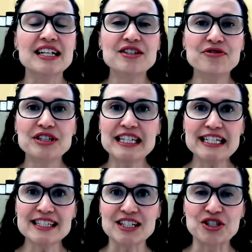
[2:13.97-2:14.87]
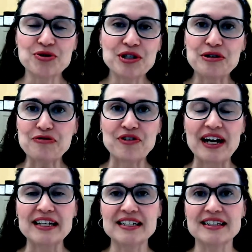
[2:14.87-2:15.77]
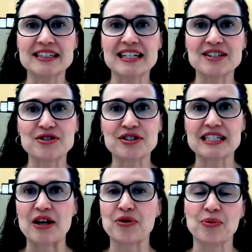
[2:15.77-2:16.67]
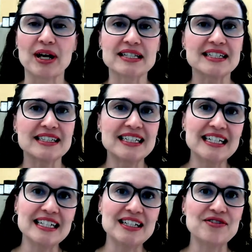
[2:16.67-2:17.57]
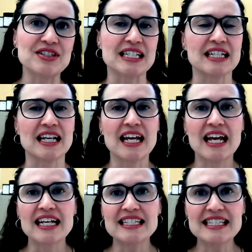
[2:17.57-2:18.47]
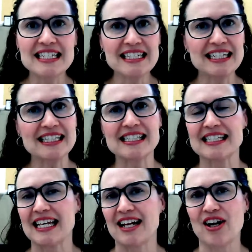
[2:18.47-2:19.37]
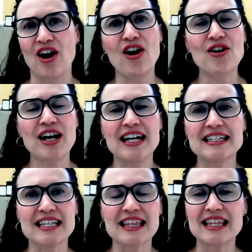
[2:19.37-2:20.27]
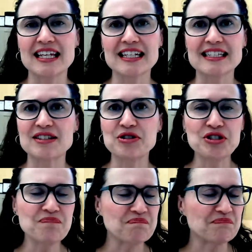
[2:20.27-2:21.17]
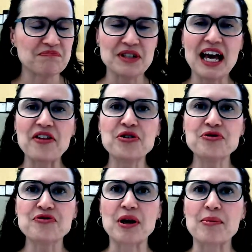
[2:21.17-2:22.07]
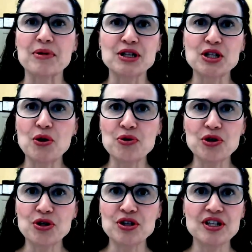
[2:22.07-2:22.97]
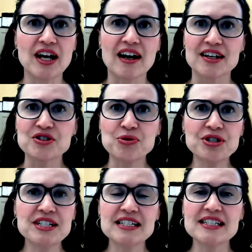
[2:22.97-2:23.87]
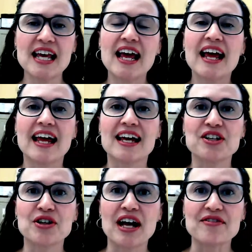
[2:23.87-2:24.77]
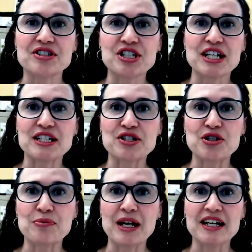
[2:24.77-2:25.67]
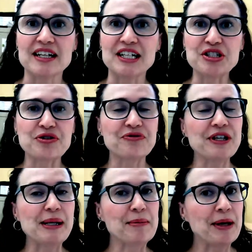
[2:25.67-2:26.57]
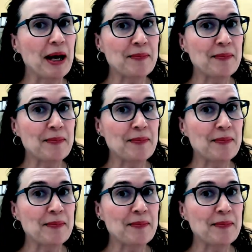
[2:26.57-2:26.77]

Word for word: different things that you can find in the desert southwest. Leaves and sticks and all kinds of things just gathered from local uh, sources and you'll have a chance to make a nature frame